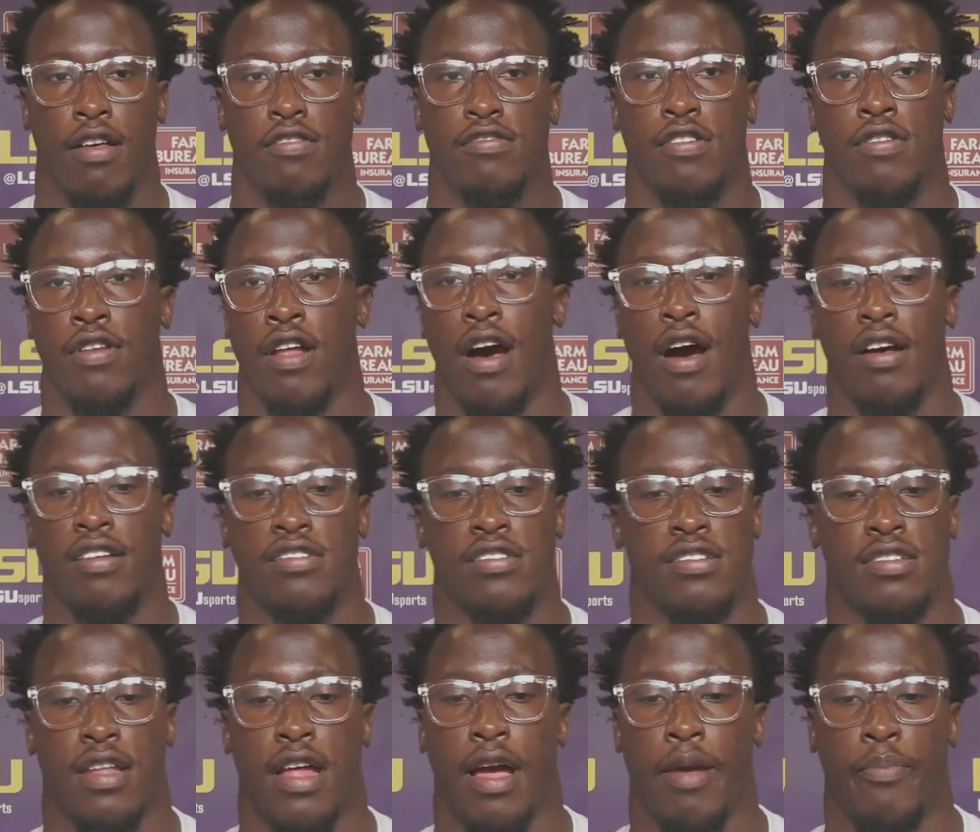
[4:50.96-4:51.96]
So now it's
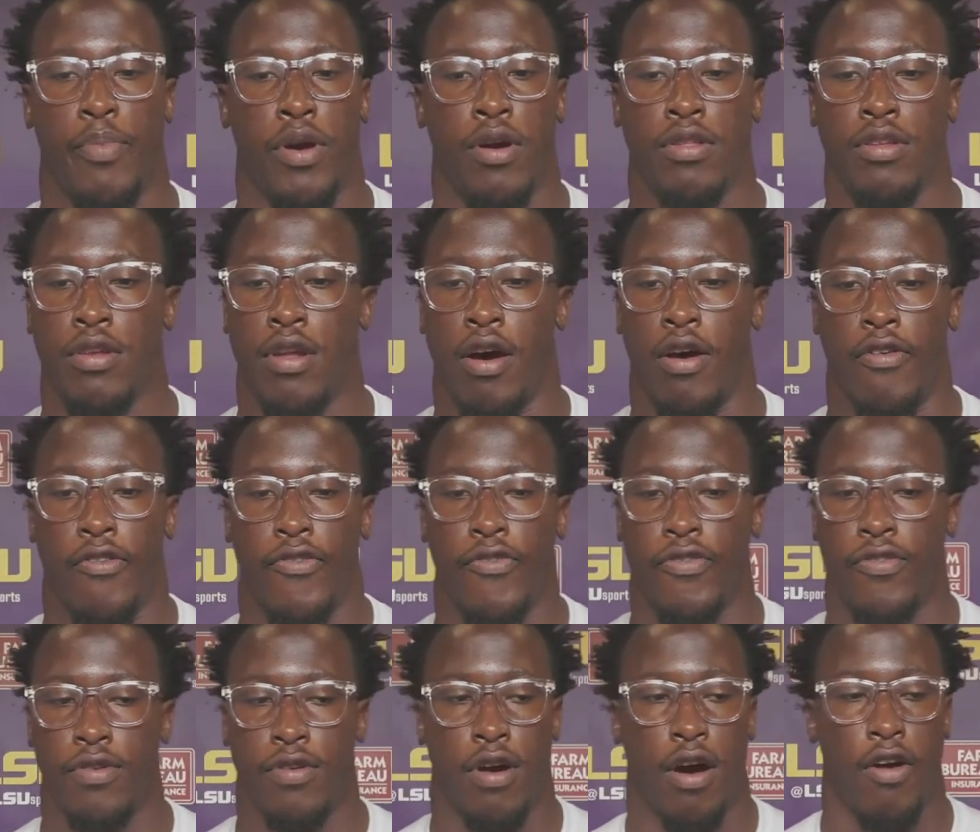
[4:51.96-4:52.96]
just like building
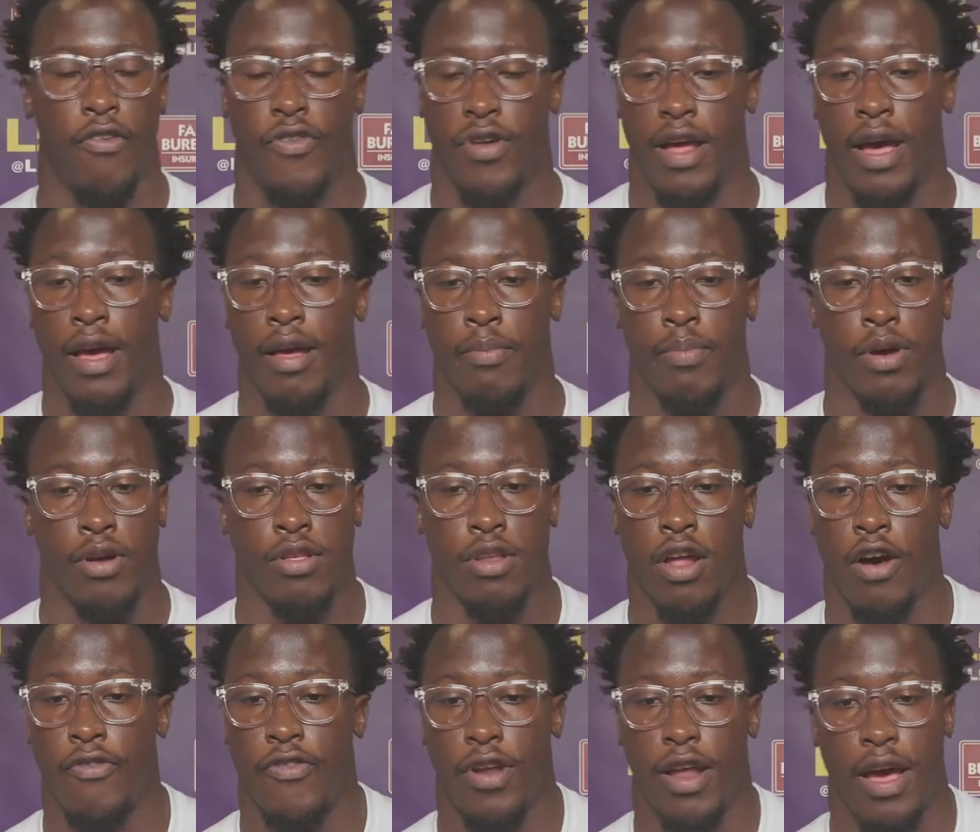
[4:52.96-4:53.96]
off off of that,
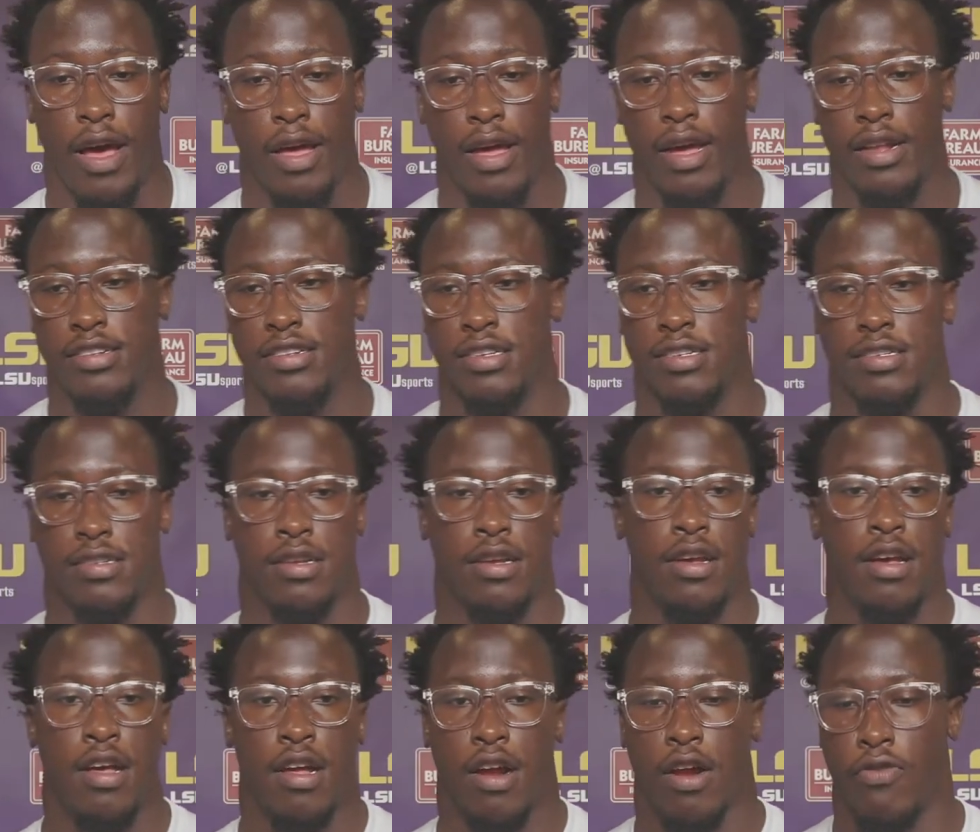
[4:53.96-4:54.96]
building off of that, and just
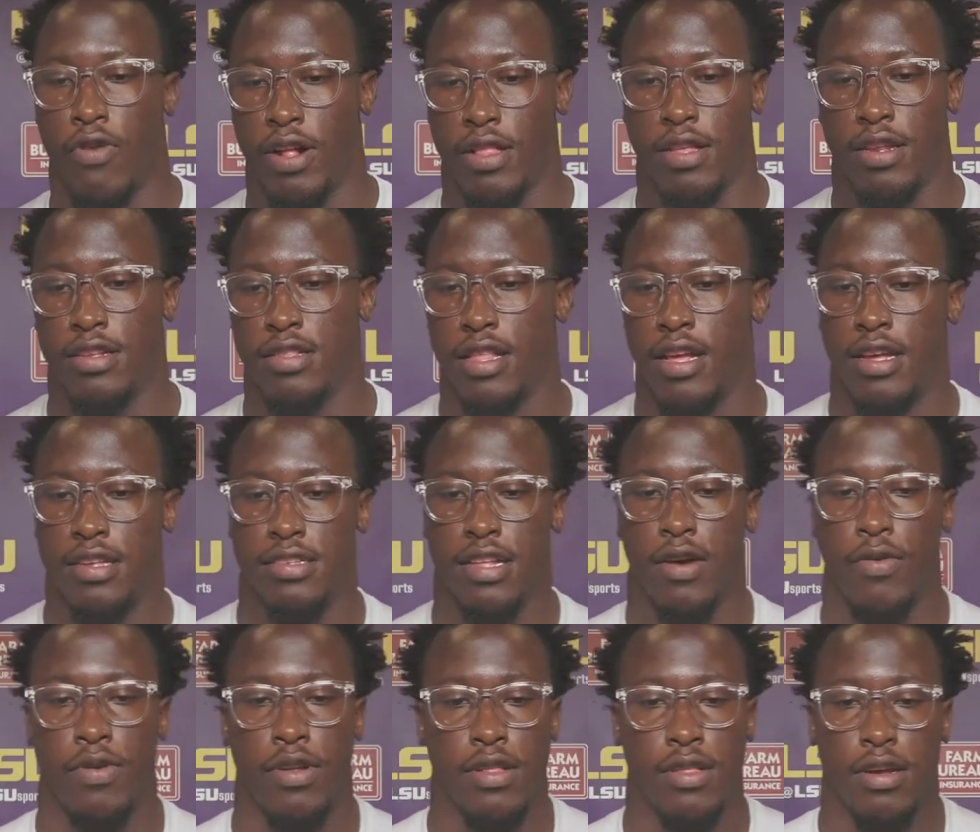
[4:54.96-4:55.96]
correcting the things
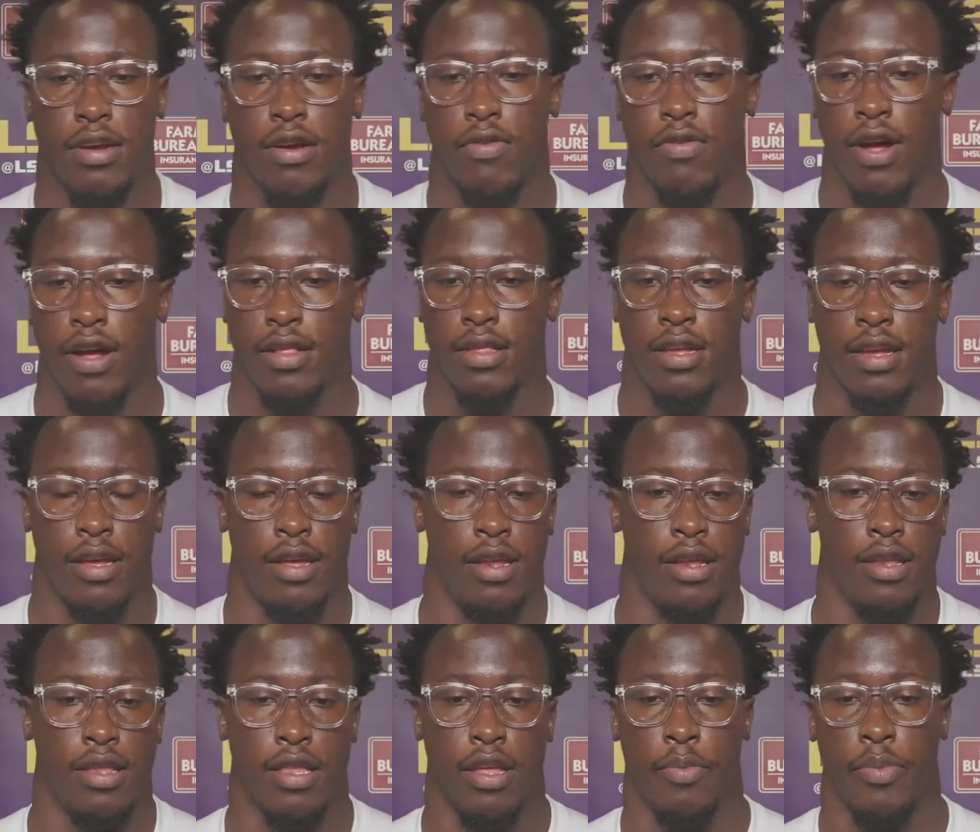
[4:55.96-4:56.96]
that we need to correct
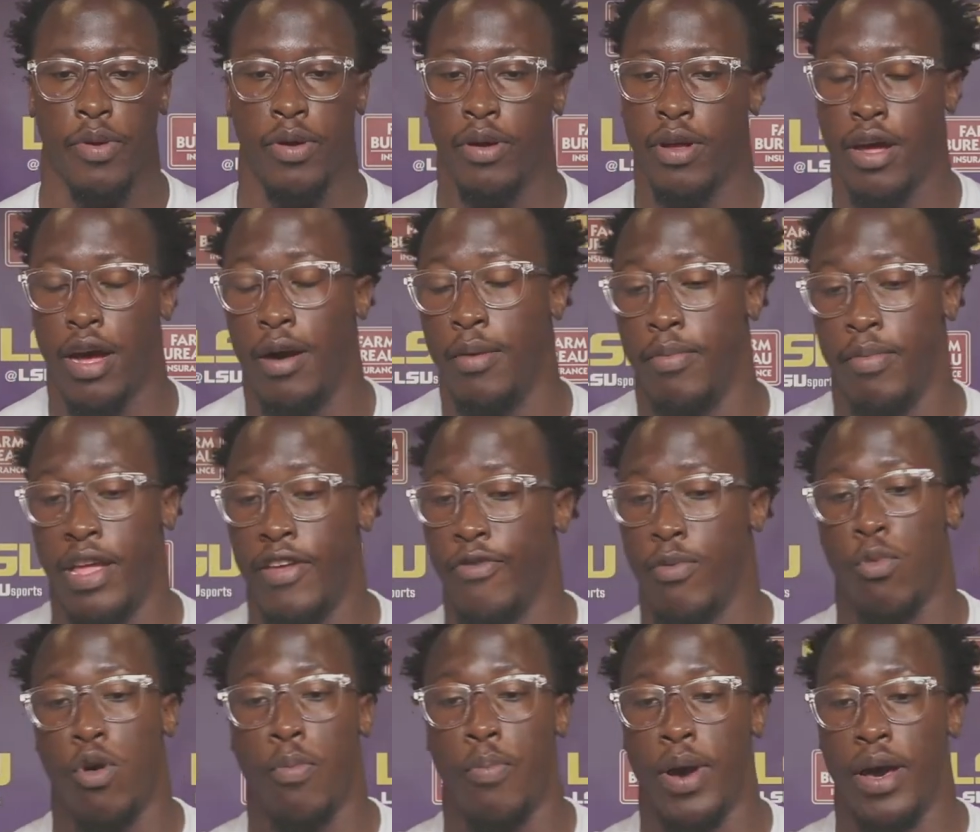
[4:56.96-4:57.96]
and to come
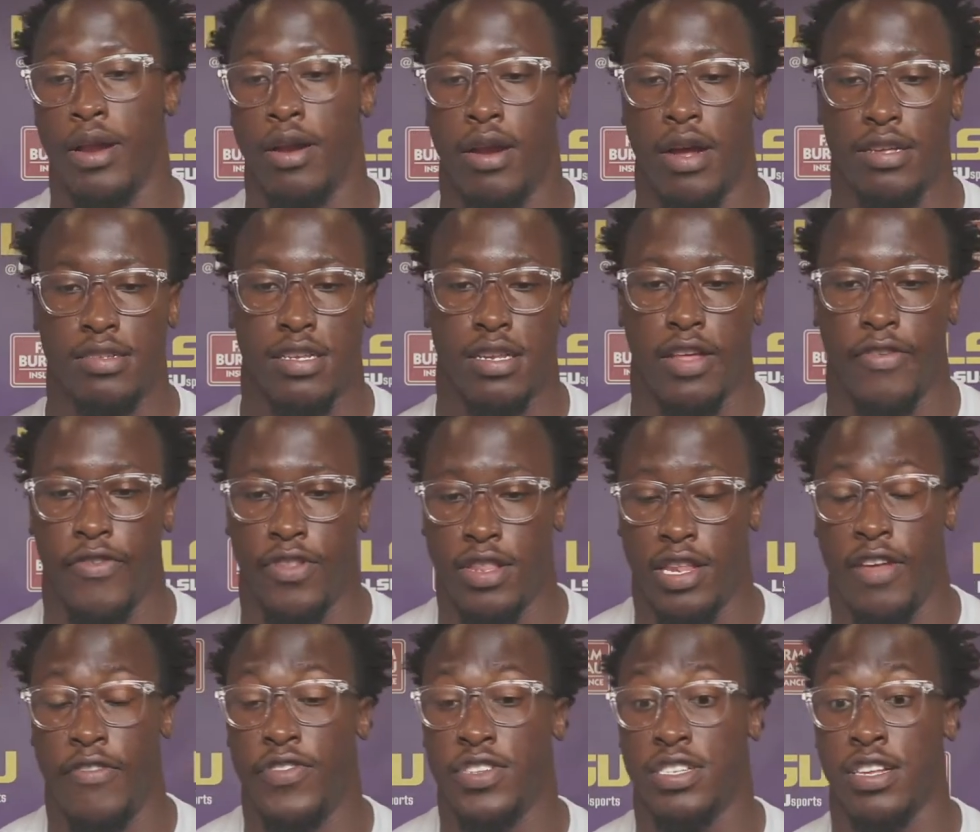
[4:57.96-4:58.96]
even more better as a de
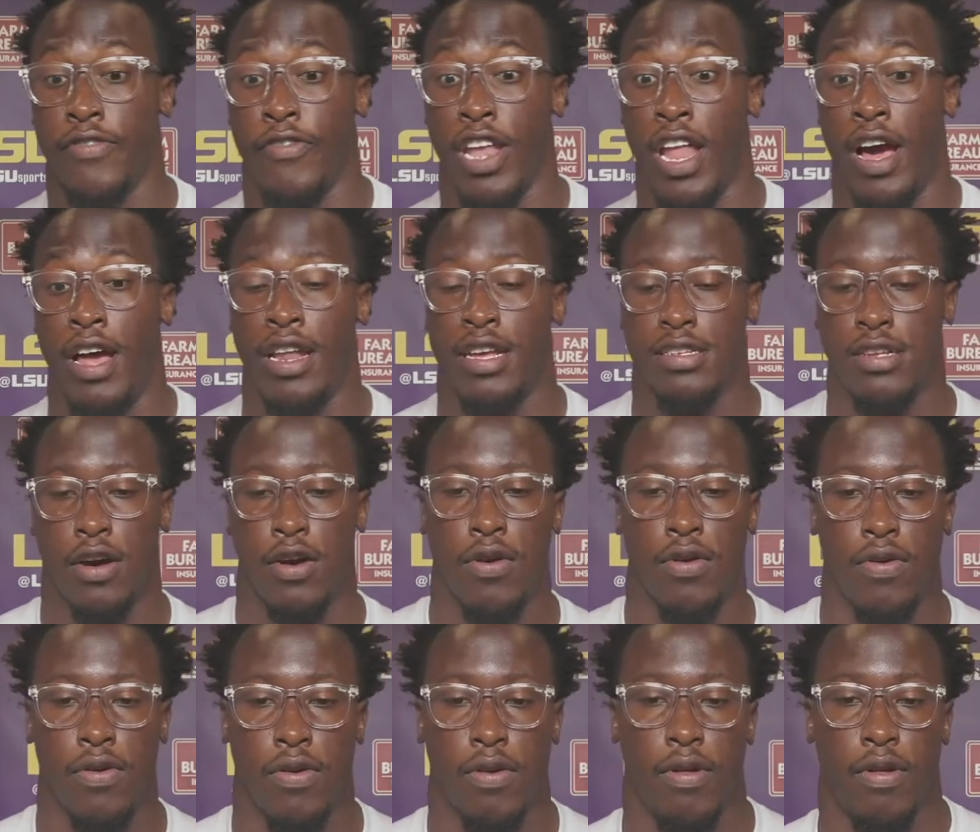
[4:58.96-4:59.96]
defensive line as a
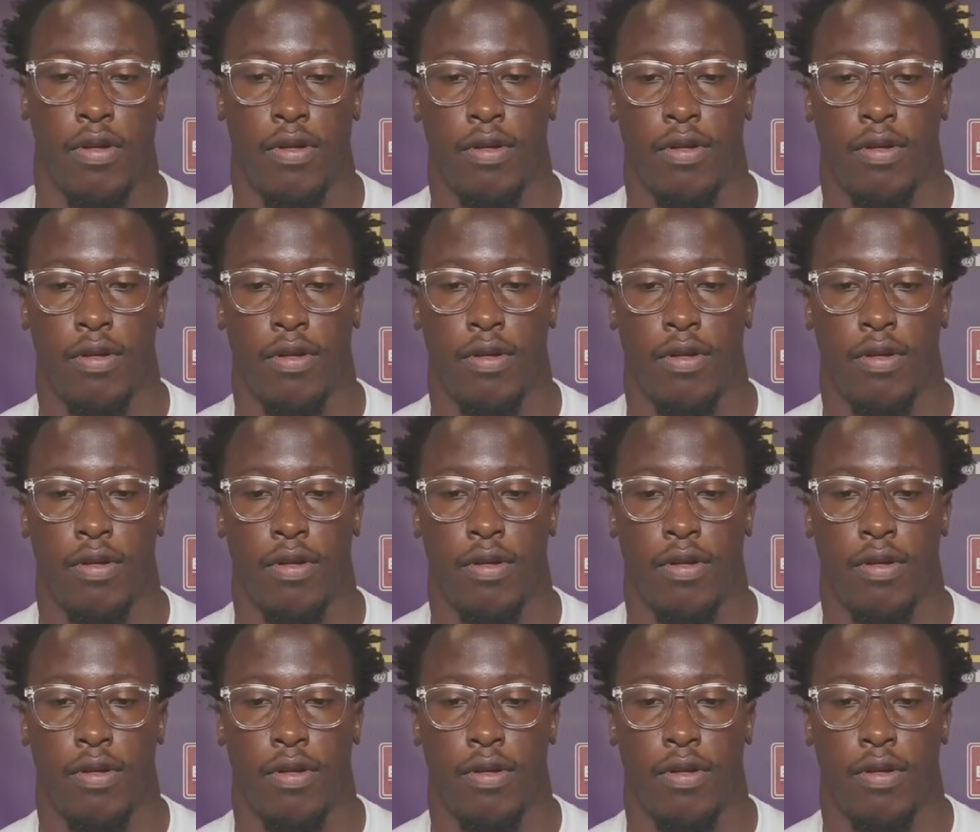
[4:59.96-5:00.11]
whole.